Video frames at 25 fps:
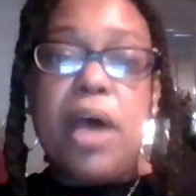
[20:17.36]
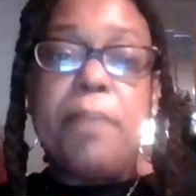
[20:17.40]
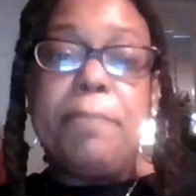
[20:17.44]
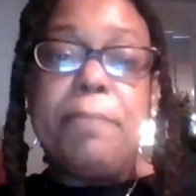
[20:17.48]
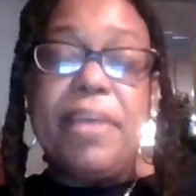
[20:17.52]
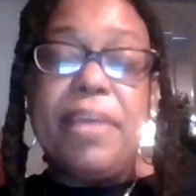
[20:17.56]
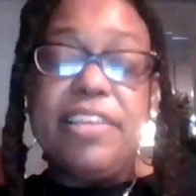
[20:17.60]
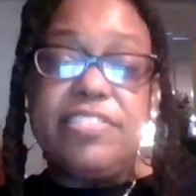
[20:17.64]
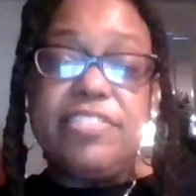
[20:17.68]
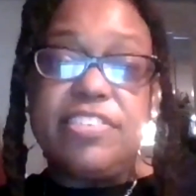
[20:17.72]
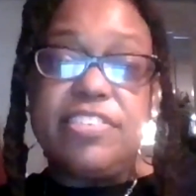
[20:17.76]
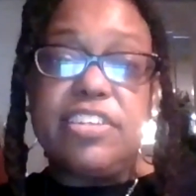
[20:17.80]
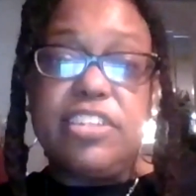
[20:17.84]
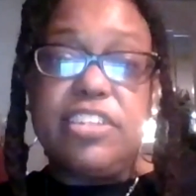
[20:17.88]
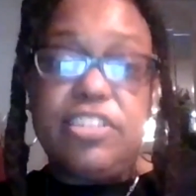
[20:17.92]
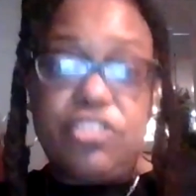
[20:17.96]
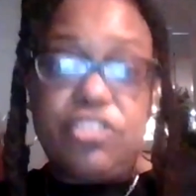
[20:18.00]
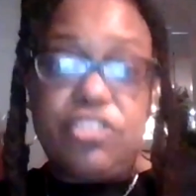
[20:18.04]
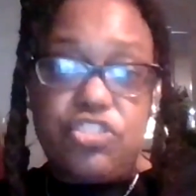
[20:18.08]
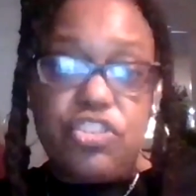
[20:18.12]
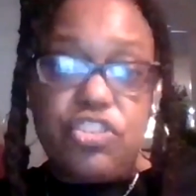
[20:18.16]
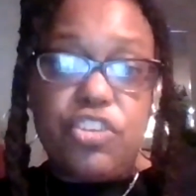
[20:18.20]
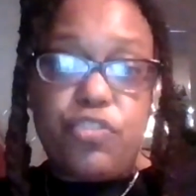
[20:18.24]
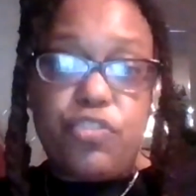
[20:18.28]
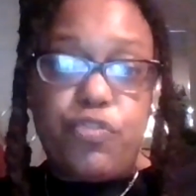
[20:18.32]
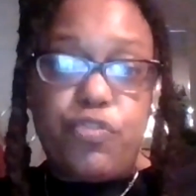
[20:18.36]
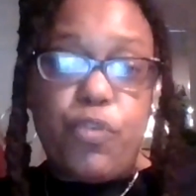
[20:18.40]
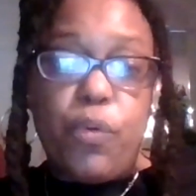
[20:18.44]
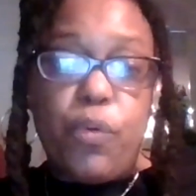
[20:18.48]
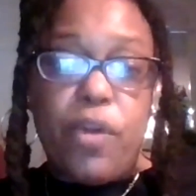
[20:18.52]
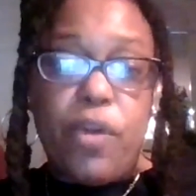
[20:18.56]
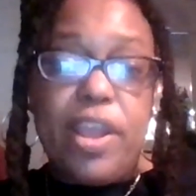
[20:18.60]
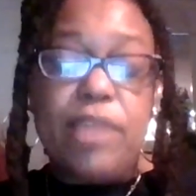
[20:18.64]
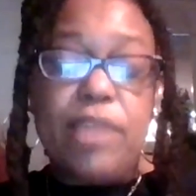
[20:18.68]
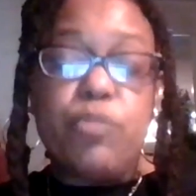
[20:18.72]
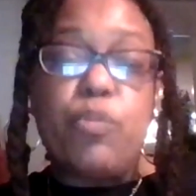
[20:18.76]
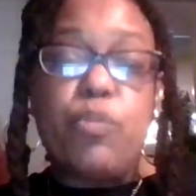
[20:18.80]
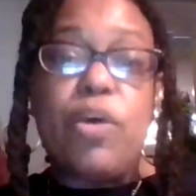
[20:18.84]
basically stood
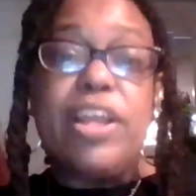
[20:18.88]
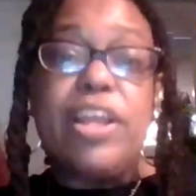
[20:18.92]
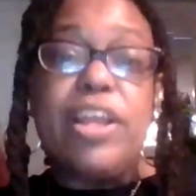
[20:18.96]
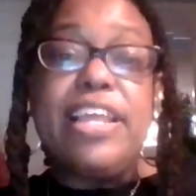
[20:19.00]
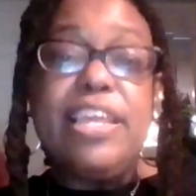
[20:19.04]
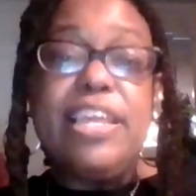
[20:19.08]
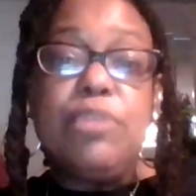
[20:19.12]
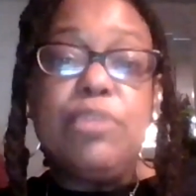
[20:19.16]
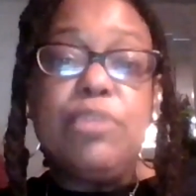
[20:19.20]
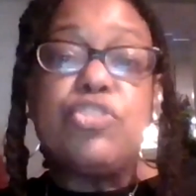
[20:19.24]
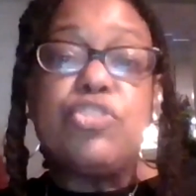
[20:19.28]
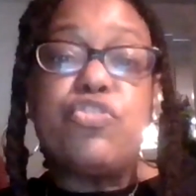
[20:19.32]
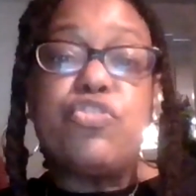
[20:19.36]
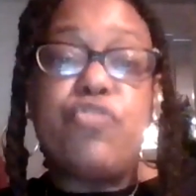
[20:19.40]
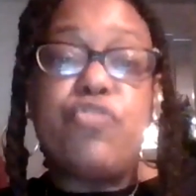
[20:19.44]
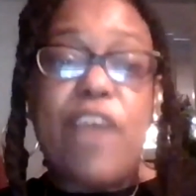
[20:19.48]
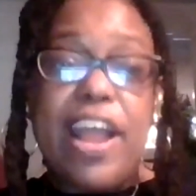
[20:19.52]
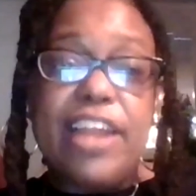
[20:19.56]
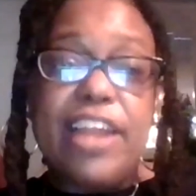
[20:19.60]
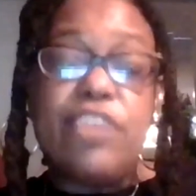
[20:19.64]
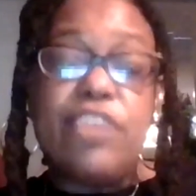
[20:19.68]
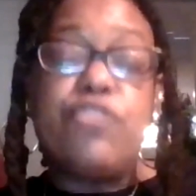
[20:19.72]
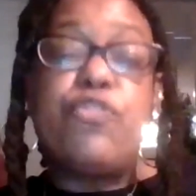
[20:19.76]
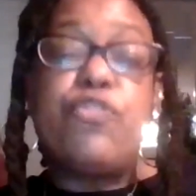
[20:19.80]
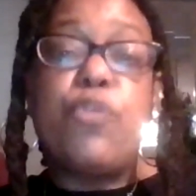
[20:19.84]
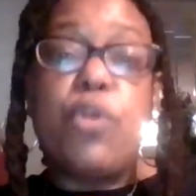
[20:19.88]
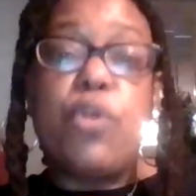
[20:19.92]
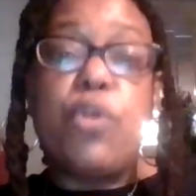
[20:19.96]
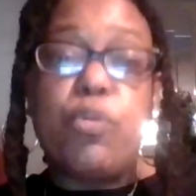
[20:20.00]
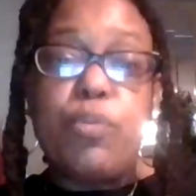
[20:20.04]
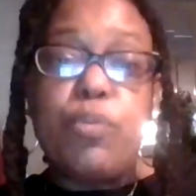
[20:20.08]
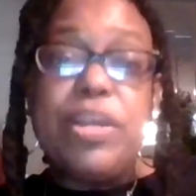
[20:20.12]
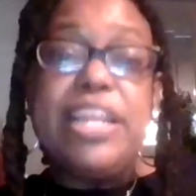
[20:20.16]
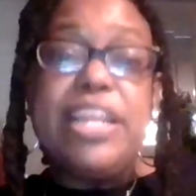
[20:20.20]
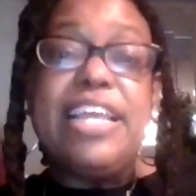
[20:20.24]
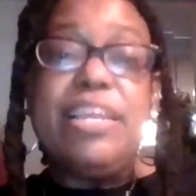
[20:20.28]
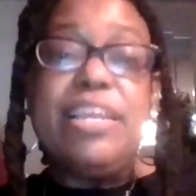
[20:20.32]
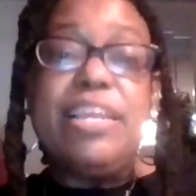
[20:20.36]
for and what he was fighting for
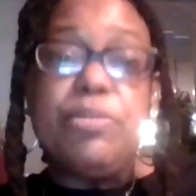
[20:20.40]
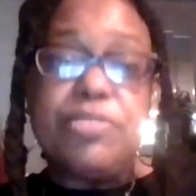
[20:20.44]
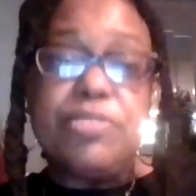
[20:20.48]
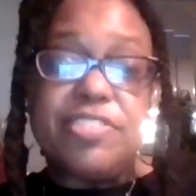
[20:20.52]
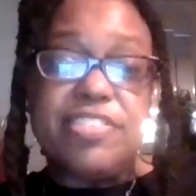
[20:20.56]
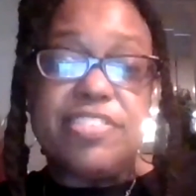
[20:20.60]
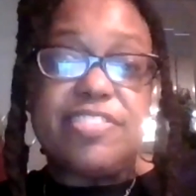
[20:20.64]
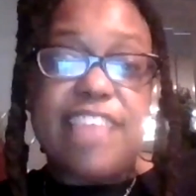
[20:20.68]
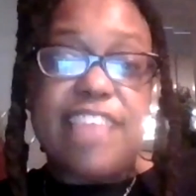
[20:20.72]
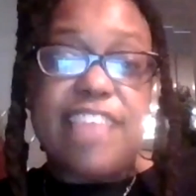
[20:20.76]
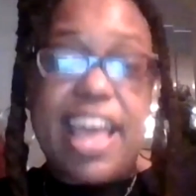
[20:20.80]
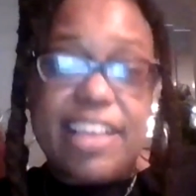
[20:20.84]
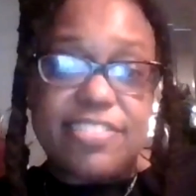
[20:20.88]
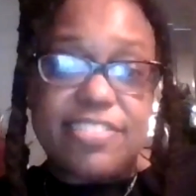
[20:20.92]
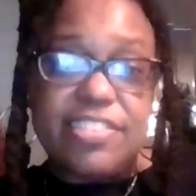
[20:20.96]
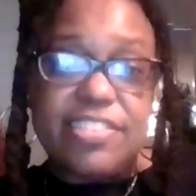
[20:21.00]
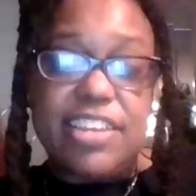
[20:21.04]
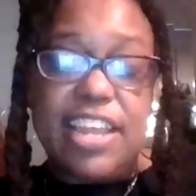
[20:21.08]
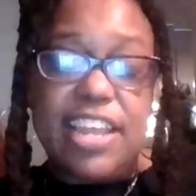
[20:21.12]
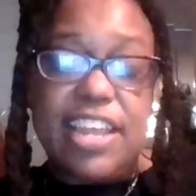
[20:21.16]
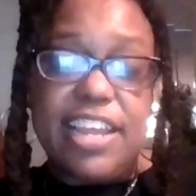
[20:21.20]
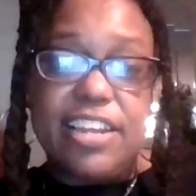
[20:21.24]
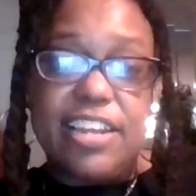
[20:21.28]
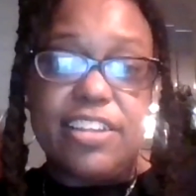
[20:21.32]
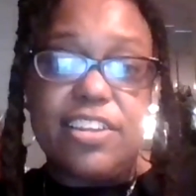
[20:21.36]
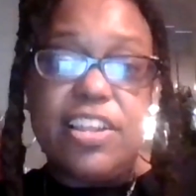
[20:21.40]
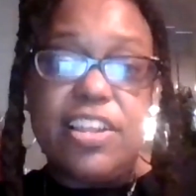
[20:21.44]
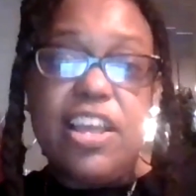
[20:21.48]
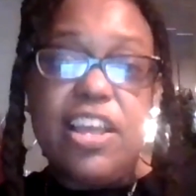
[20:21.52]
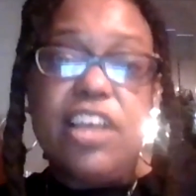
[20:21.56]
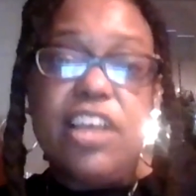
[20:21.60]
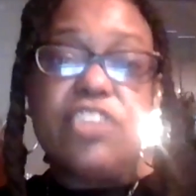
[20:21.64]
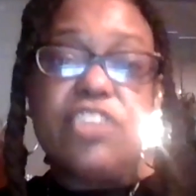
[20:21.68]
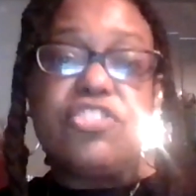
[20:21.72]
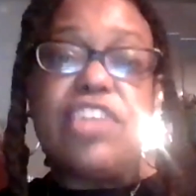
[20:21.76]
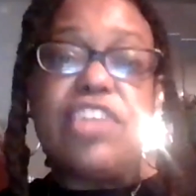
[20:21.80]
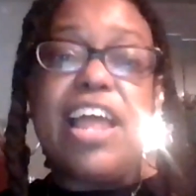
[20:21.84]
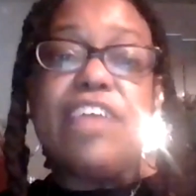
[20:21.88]
when he was assassinated.
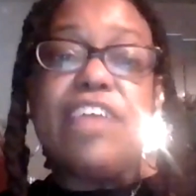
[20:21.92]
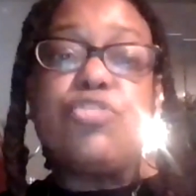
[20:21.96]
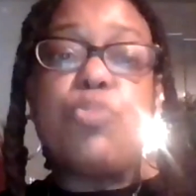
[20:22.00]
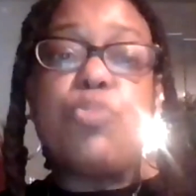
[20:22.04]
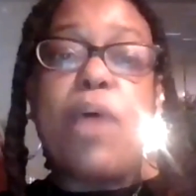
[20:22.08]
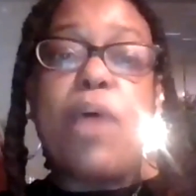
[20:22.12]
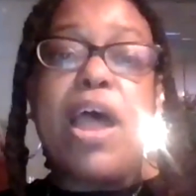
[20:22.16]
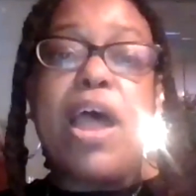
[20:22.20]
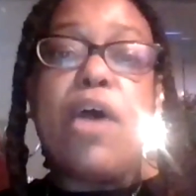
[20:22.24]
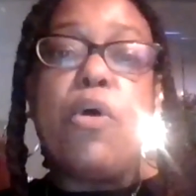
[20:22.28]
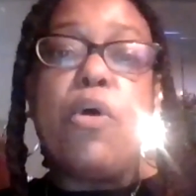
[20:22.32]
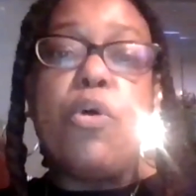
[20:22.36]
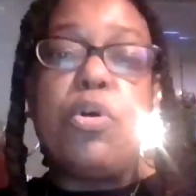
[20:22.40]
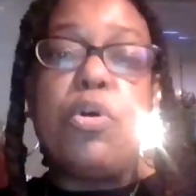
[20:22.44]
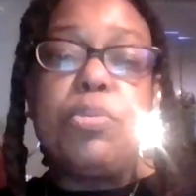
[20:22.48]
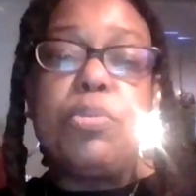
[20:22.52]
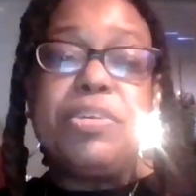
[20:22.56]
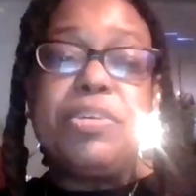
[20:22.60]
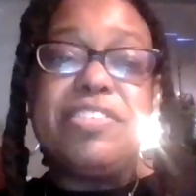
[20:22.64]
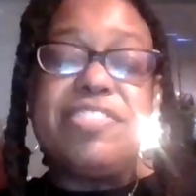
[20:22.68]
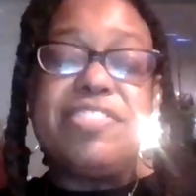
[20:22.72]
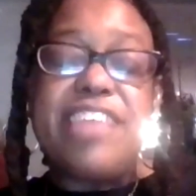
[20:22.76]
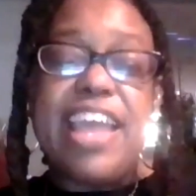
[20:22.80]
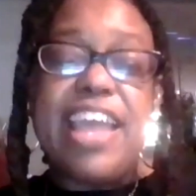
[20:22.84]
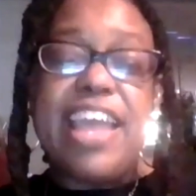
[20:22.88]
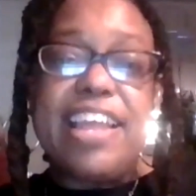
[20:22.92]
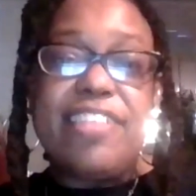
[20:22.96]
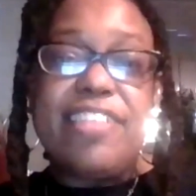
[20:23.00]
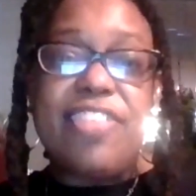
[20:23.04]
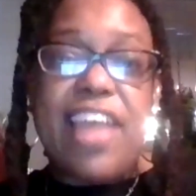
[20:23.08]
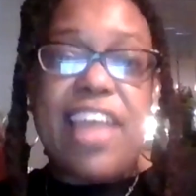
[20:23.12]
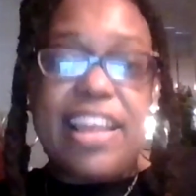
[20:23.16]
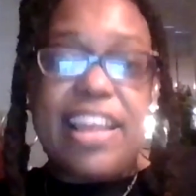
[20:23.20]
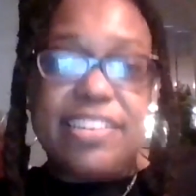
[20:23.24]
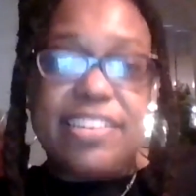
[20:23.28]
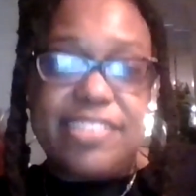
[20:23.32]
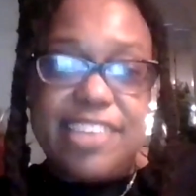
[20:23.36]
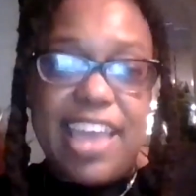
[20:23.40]
So that's why I always take
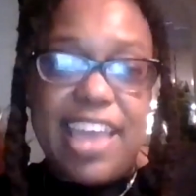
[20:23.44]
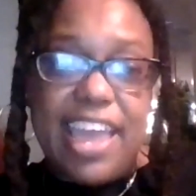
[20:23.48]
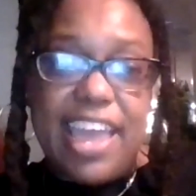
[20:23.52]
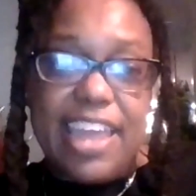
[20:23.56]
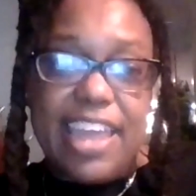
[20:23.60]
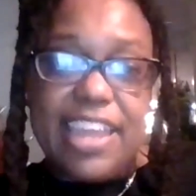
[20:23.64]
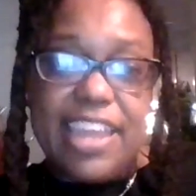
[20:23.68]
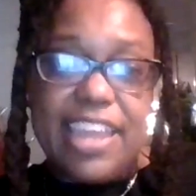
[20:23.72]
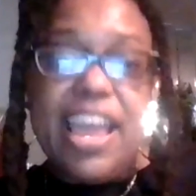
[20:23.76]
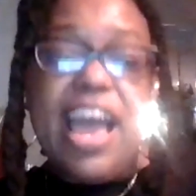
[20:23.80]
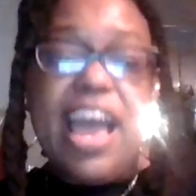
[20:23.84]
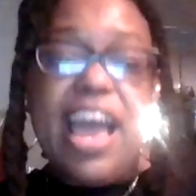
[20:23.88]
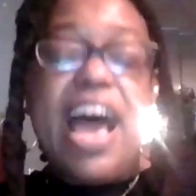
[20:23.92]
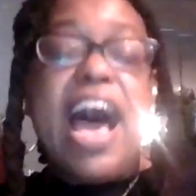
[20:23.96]
that day.